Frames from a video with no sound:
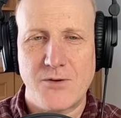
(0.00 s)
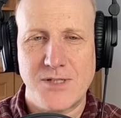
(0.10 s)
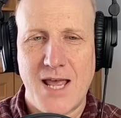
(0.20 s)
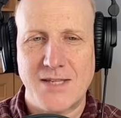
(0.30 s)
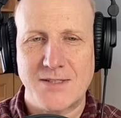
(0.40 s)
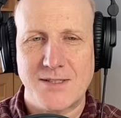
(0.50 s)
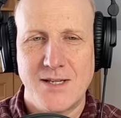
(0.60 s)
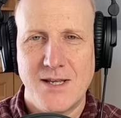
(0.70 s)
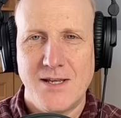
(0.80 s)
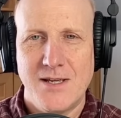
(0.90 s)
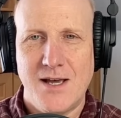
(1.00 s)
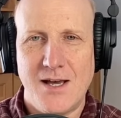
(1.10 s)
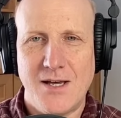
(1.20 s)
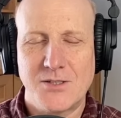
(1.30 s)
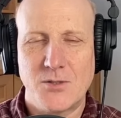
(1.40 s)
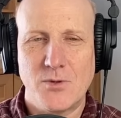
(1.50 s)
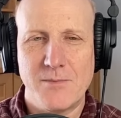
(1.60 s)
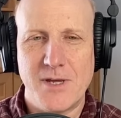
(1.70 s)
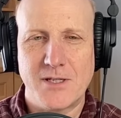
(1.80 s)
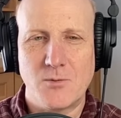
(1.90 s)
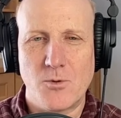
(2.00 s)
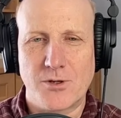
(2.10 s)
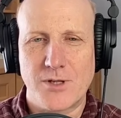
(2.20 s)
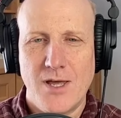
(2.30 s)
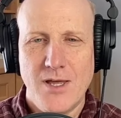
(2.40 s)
test uh, to really make it work.